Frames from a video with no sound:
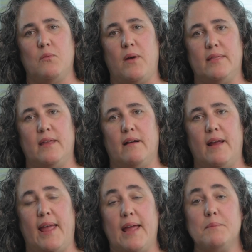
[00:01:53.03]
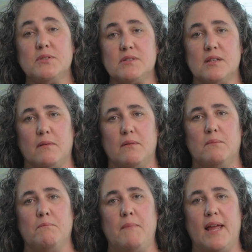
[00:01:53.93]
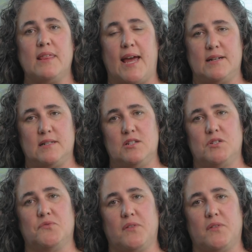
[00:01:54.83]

when they're able to make that decision for